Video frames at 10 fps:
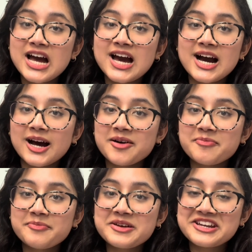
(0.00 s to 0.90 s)

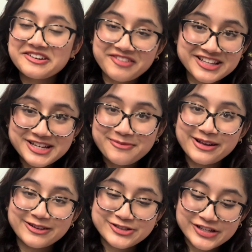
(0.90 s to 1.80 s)
um, in advanced higher
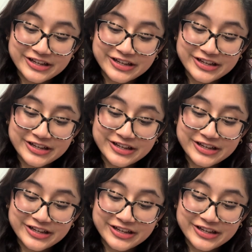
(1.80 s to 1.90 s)
biology.